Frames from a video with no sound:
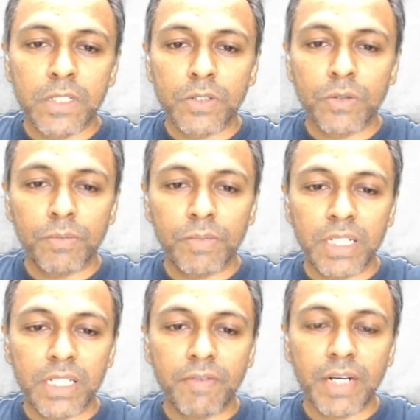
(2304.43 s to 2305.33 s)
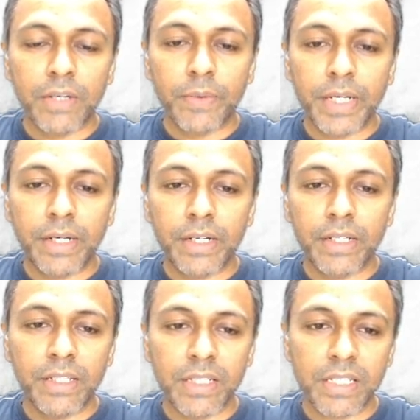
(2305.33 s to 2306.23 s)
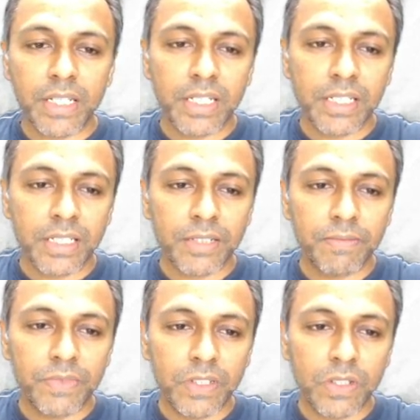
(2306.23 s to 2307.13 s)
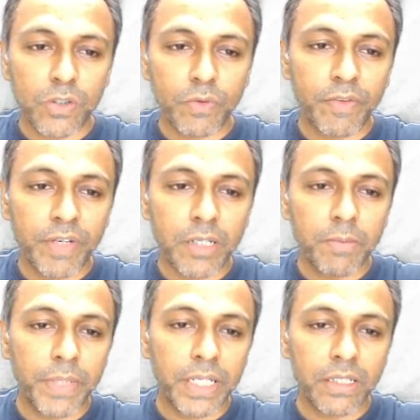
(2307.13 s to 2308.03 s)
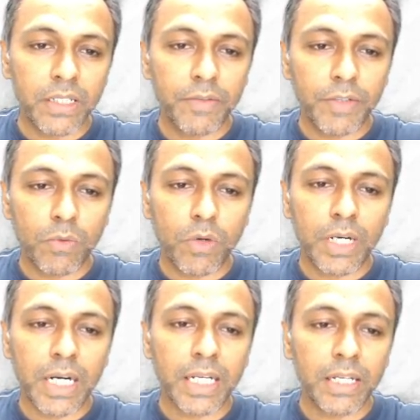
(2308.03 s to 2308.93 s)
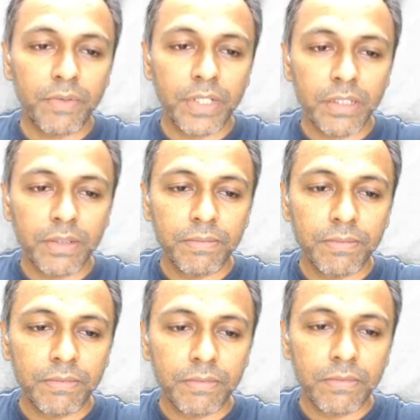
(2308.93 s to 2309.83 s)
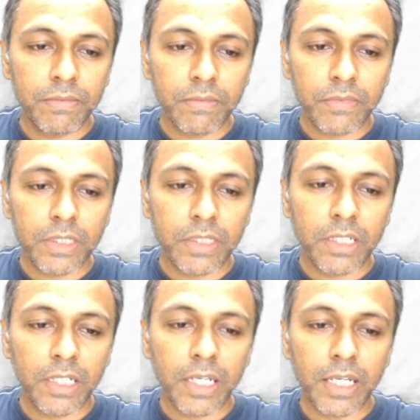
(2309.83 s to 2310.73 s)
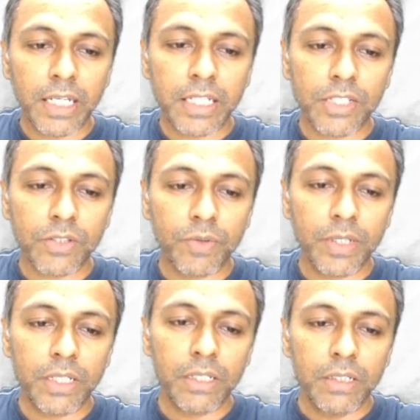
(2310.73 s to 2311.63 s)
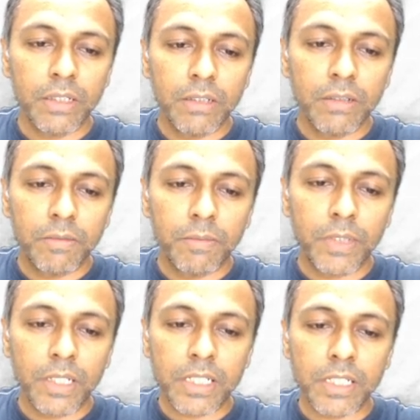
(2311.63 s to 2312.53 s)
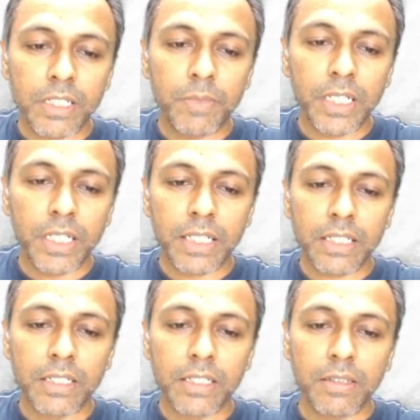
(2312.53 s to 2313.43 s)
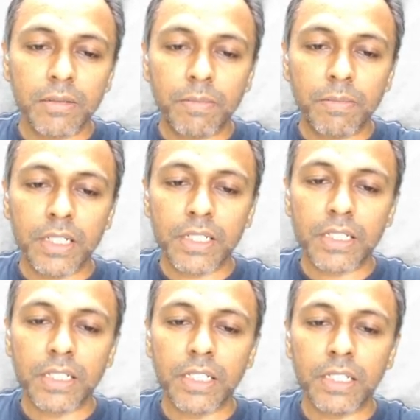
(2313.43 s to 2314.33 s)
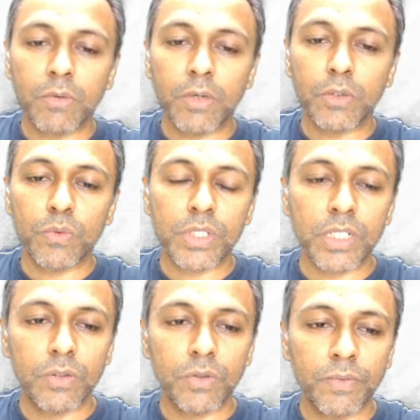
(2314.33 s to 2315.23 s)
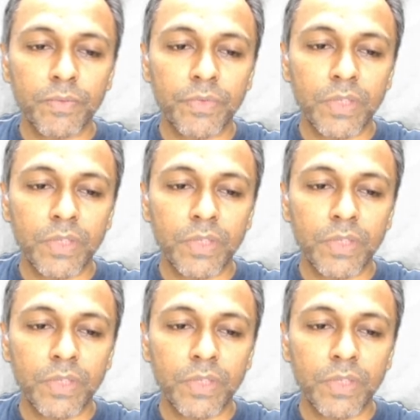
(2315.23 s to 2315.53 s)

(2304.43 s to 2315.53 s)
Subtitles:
So let's evaluate it in this case. So we will compare the given quadratic with ax square plus bx plus c equal to 0.